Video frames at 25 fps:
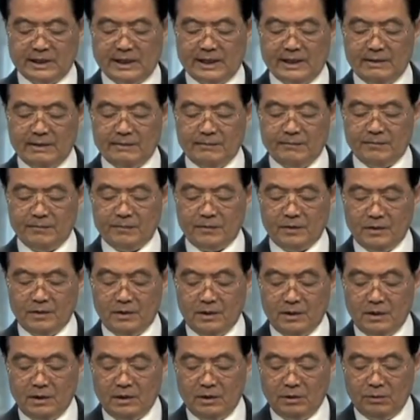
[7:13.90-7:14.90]
During
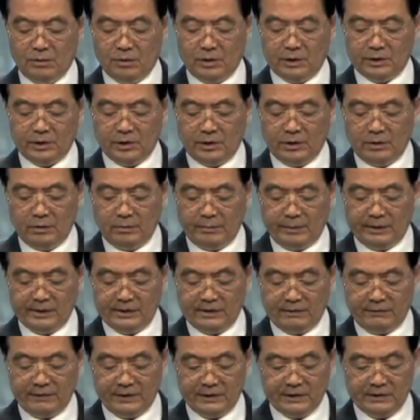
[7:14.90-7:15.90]
my visit this
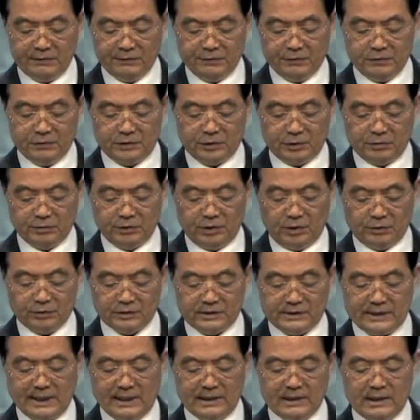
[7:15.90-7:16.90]
time,
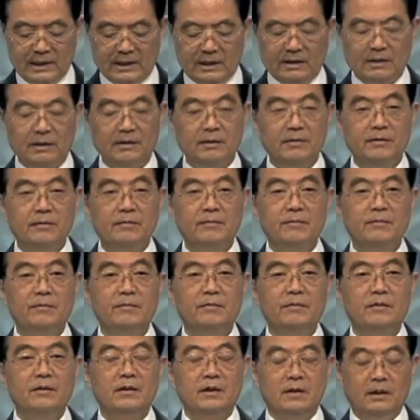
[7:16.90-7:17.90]
President Medvedev
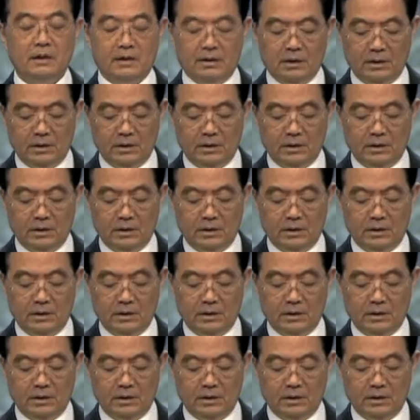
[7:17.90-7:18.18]
and I